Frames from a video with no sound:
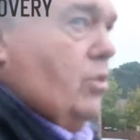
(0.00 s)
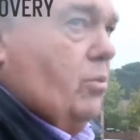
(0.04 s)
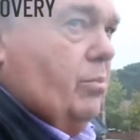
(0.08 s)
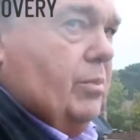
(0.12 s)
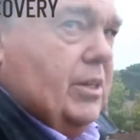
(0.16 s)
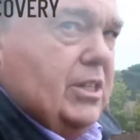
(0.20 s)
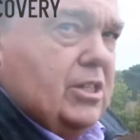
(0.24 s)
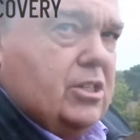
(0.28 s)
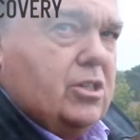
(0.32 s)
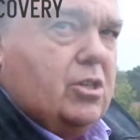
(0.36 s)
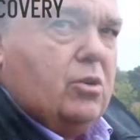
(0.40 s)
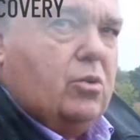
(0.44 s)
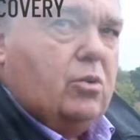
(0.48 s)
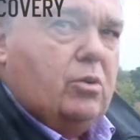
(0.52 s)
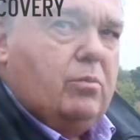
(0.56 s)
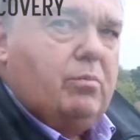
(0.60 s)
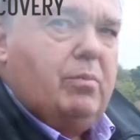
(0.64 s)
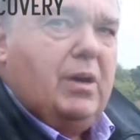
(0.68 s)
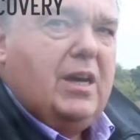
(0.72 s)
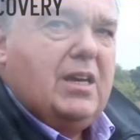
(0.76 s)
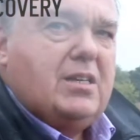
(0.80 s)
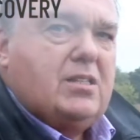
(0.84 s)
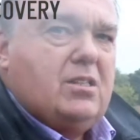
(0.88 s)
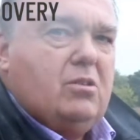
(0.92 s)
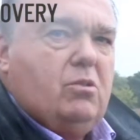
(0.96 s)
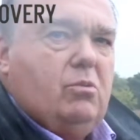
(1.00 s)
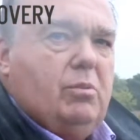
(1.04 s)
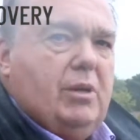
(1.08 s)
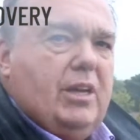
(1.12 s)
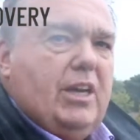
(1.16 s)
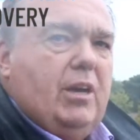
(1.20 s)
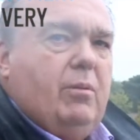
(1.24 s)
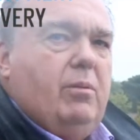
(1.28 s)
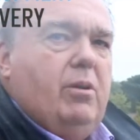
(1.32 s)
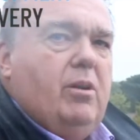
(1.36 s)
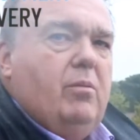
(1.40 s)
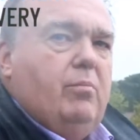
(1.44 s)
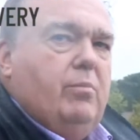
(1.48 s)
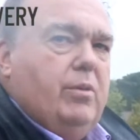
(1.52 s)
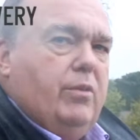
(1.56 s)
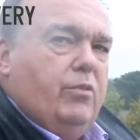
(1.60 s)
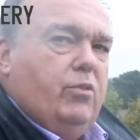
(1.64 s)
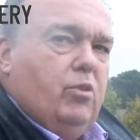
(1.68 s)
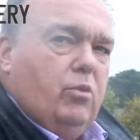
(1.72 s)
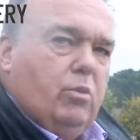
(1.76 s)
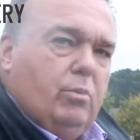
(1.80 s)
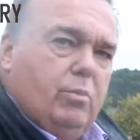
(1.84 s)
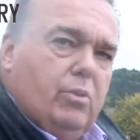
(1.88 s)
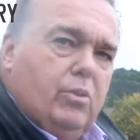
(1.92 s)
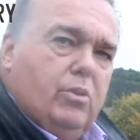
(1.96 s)
be stone base that will be coming up
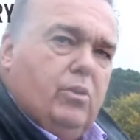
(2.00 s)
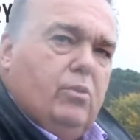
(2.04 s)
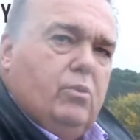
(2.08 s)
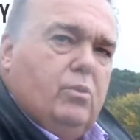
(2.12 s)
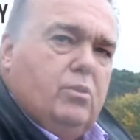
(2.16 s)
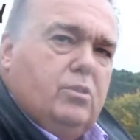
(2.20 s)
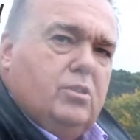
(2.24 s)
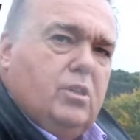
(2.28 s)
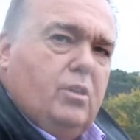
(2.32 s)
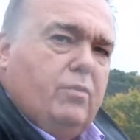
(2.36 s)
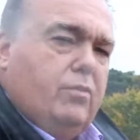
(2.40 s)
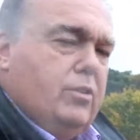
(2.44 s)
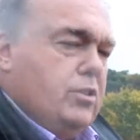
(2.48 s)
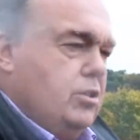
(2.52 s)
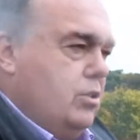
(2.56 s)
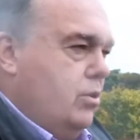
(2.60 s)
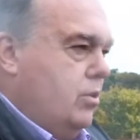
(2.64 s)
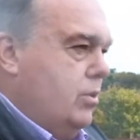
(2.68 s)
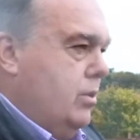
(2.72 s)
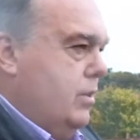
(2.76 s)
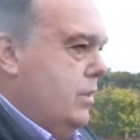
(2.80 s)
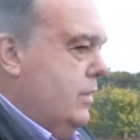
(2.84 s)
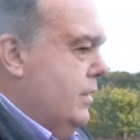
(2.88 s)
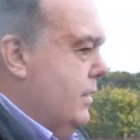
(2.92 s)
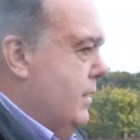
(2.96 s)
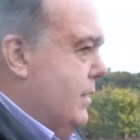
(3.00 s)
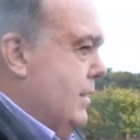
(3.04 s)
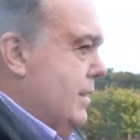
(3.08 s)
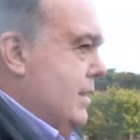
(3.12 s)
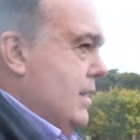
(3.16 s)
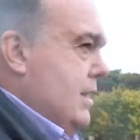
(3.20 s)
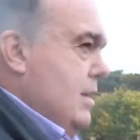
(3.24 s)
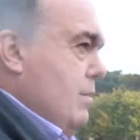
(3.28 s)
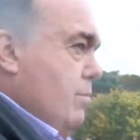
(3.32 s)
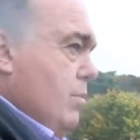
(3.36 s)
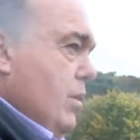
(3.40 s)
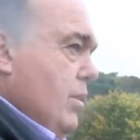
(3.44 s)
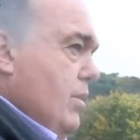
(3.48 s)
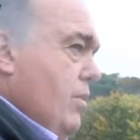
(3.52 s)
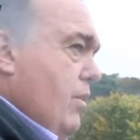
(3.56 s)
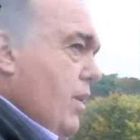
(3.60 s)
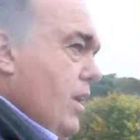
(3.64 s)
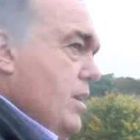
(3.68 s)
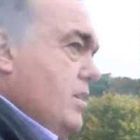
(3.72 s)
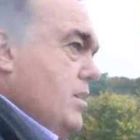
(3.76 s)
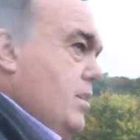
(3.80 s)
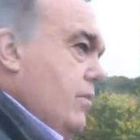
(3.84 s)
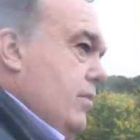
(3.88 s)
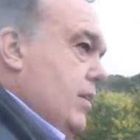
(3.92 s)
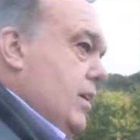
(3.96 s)
before we put the road surface on. But in the
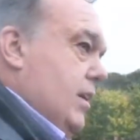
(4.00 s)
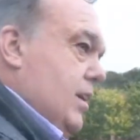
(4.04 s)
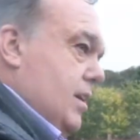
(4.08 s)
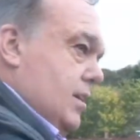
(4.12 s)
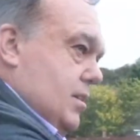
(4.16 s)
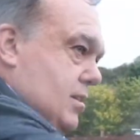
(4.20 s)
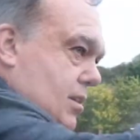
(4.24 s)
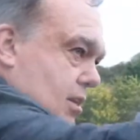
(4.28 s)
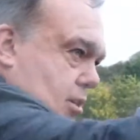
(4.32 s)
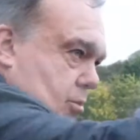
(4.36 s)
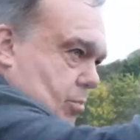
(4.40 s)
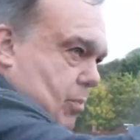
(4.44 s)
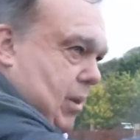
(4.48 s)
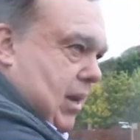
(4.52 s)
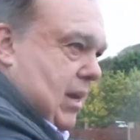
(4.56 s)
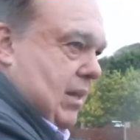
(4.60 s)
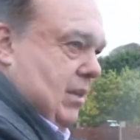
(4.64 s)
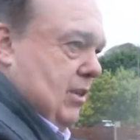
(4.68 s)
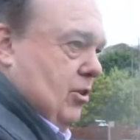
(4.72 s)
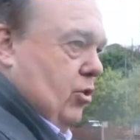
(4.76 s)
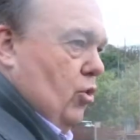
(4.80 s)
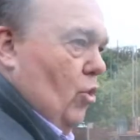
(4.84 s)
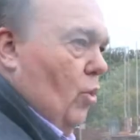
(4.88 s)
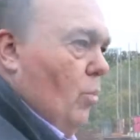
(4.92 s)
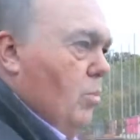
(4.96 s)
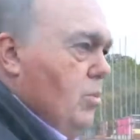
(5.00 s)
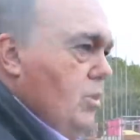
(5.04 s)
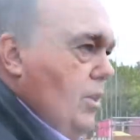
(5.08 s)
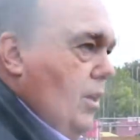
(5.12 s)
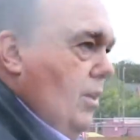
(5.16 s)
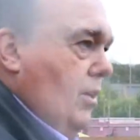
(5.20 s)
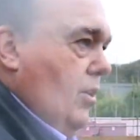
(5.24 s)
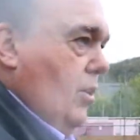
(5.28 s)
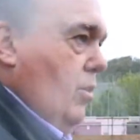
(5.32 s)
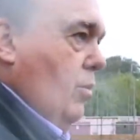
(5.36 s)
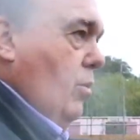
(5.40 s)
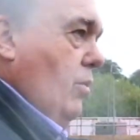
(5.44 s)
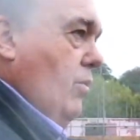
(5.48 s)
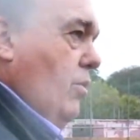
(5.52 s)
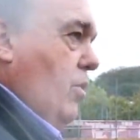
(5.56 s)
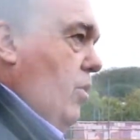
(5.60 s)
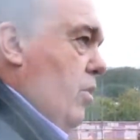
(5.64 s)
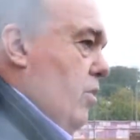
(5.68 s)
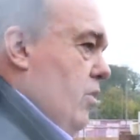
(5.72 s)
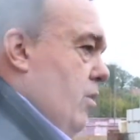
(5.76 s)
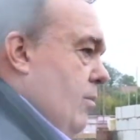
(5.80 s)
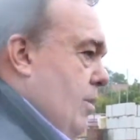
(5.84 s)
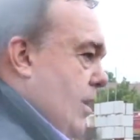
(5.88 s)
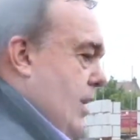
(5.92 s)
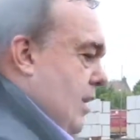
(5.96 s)
rest of it, it's this pile of topsoil that we've got
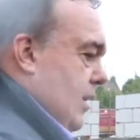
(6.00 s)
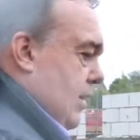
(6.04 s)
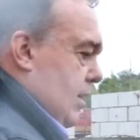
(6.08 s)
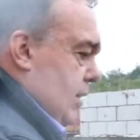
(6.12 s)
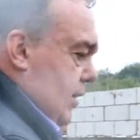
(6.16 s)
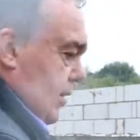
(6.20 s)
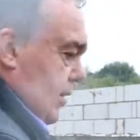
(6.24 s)
out the back.